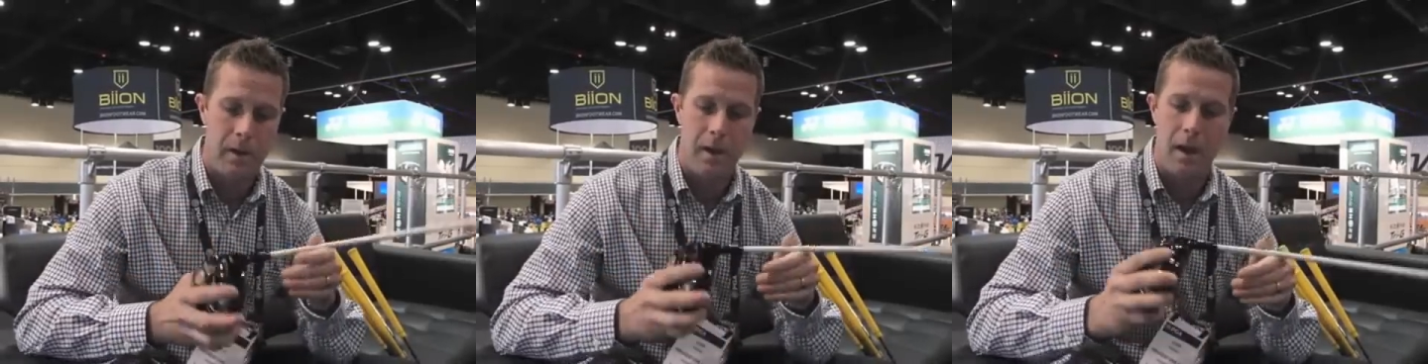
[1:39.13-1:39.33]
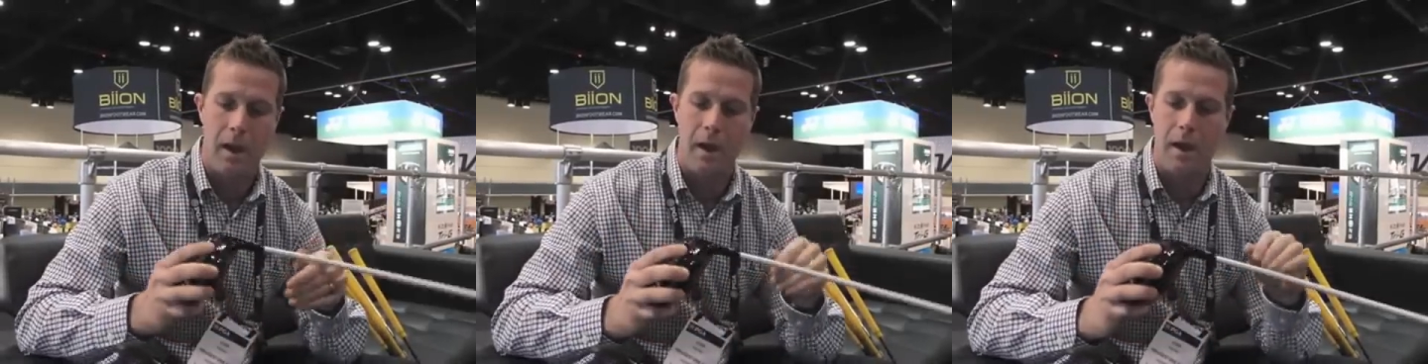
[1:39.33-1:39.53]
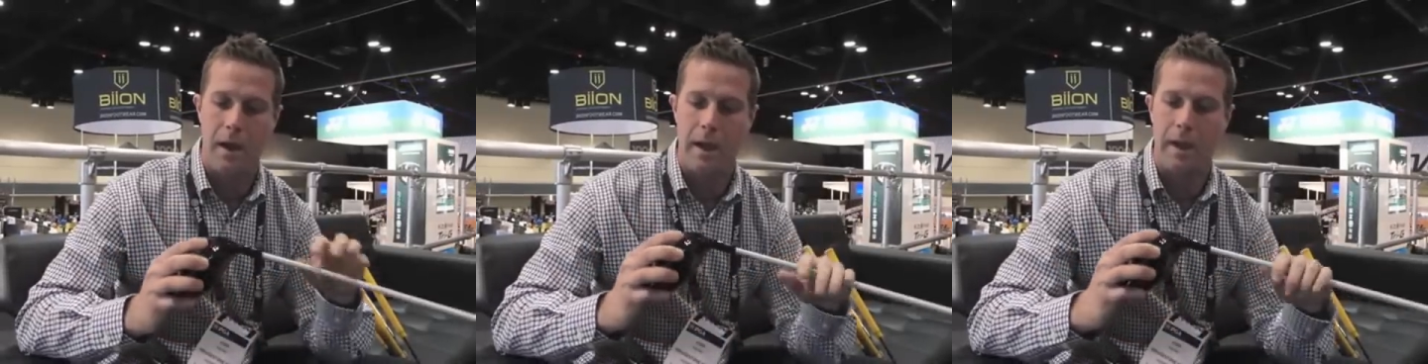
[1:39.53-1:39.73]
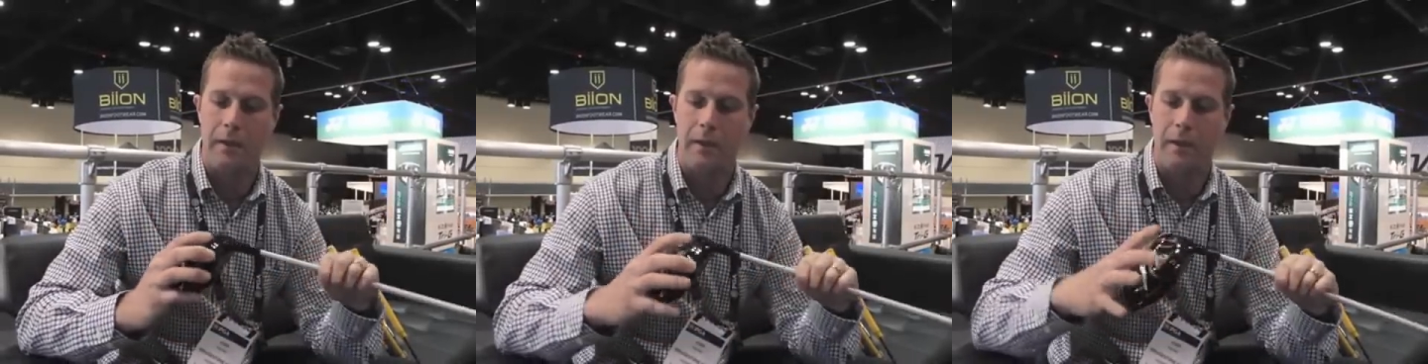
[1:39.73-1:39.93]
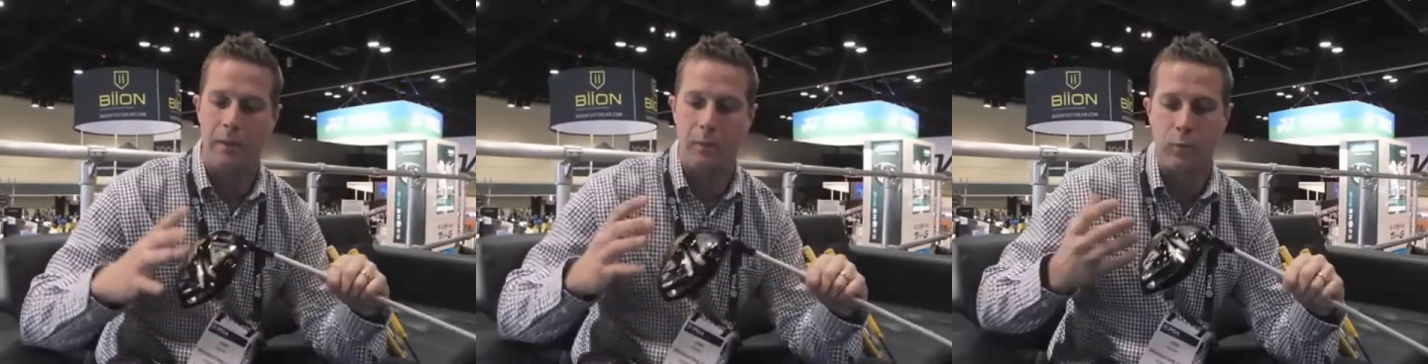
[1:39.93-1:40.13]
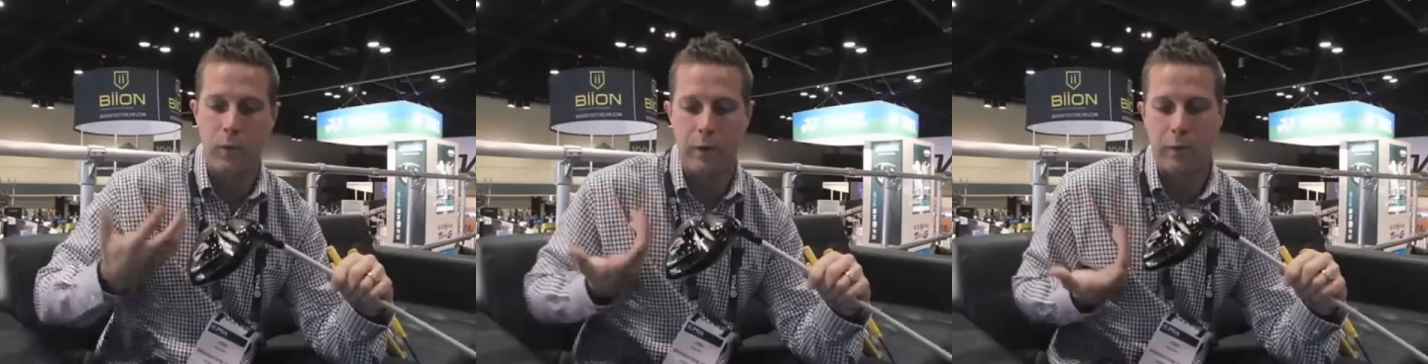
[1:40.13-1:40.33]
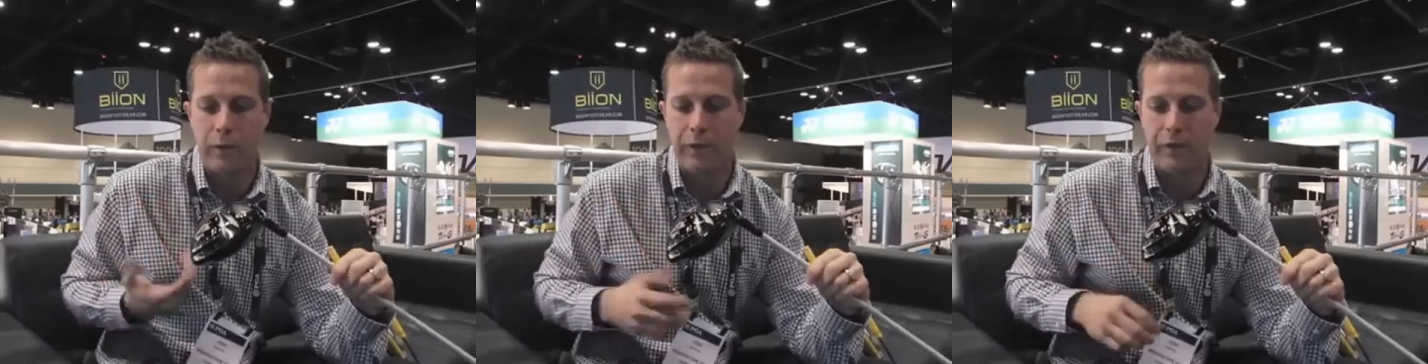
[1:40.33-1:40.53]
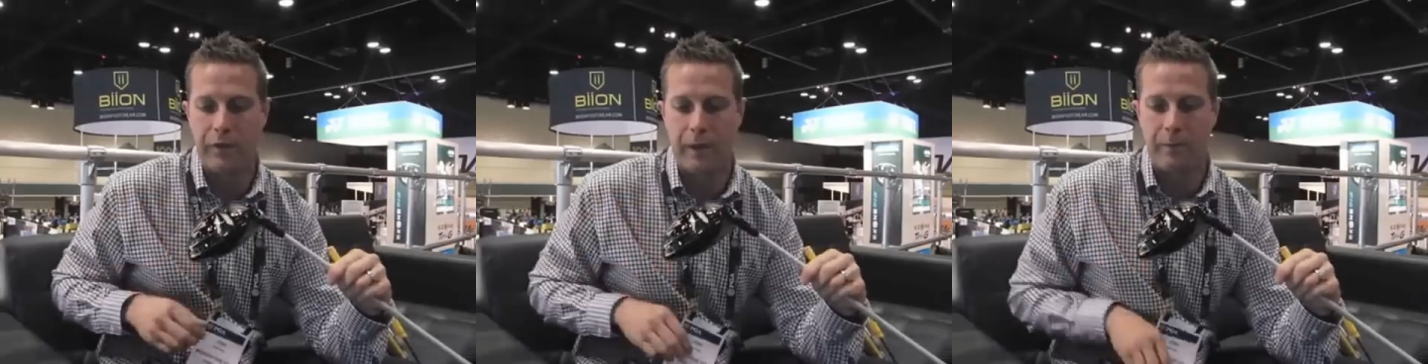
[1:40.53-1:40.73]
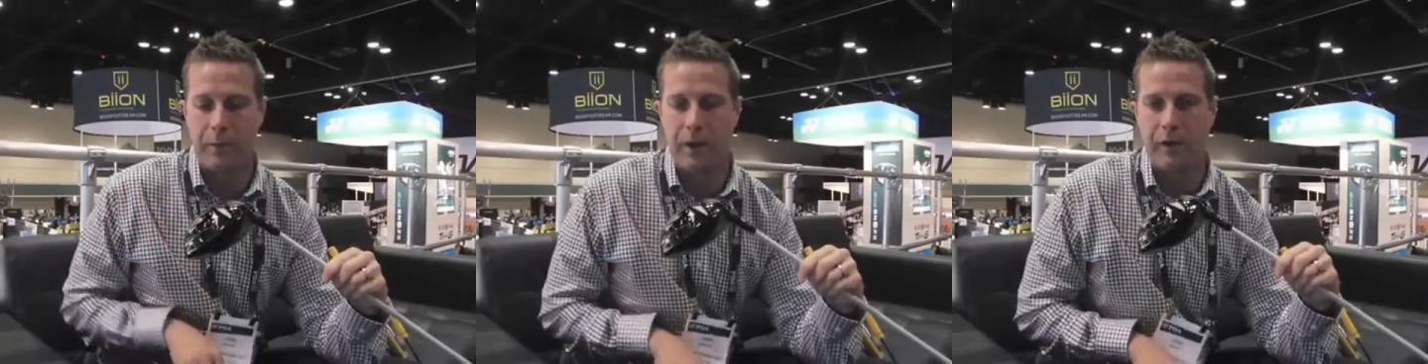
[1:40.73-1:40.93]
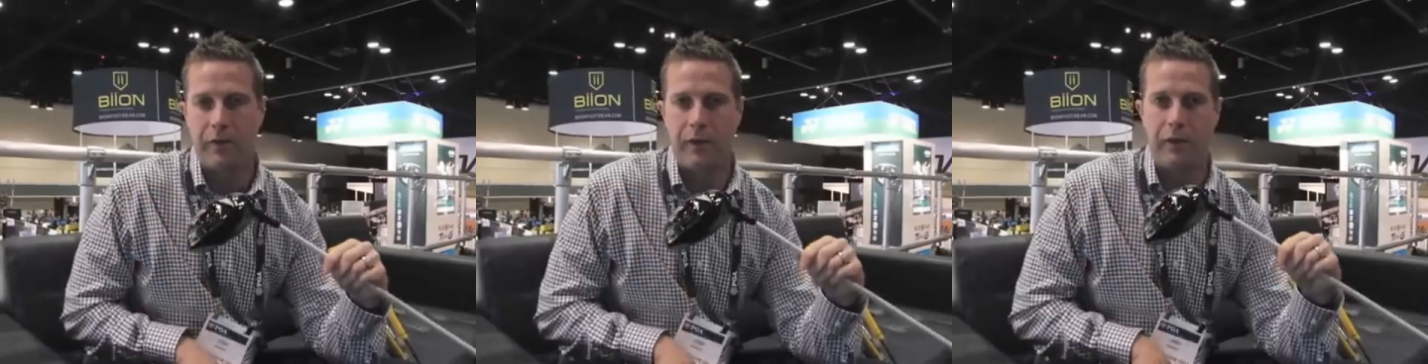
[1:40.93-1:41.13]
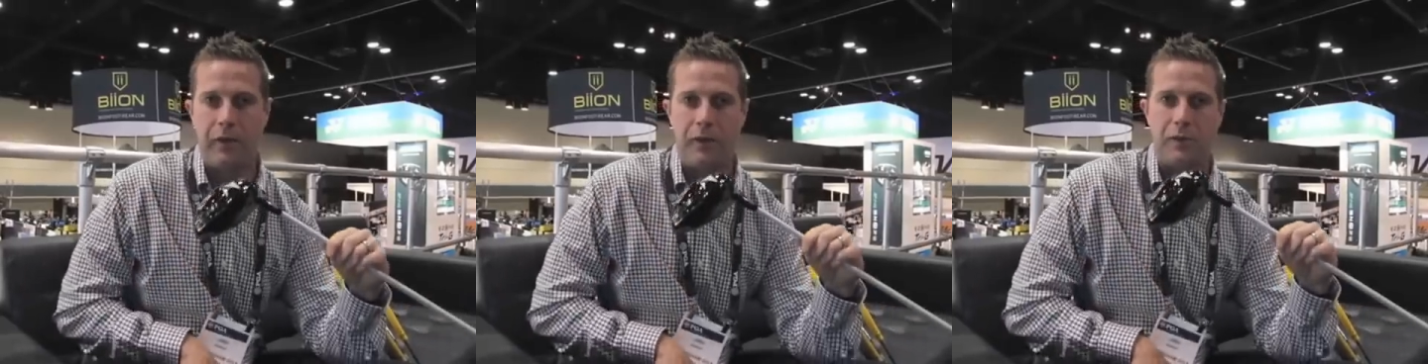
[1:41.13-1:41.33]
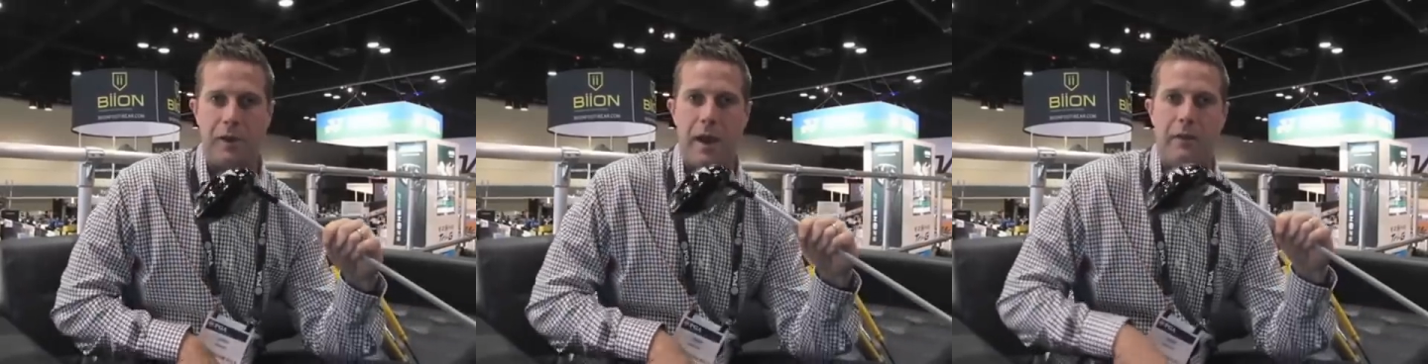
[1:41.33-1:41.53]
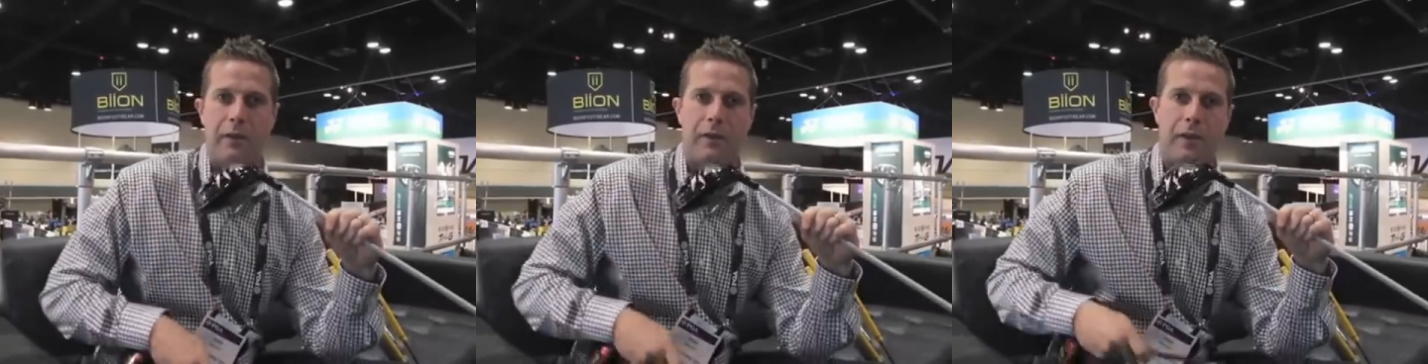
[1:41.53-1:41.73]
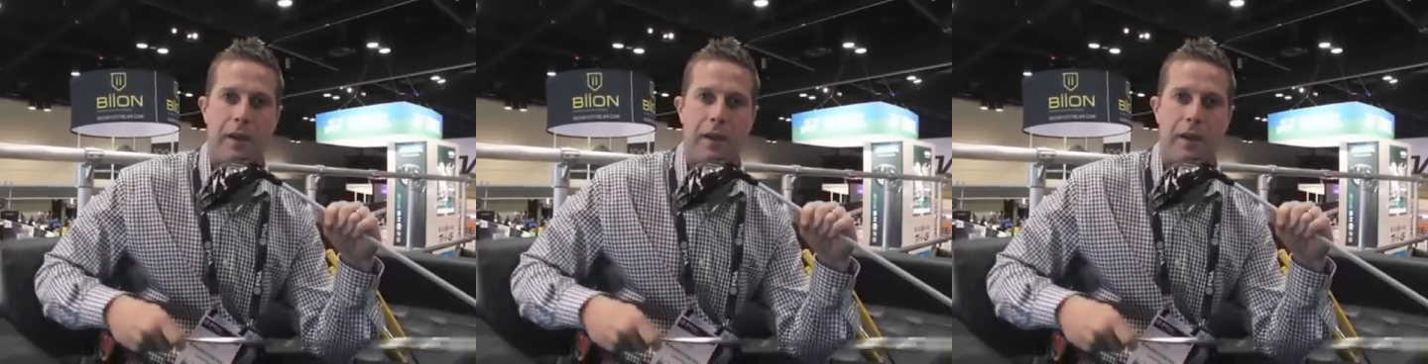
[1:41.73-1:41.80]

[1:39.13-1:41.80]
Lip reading: And then what really separates these two drivers,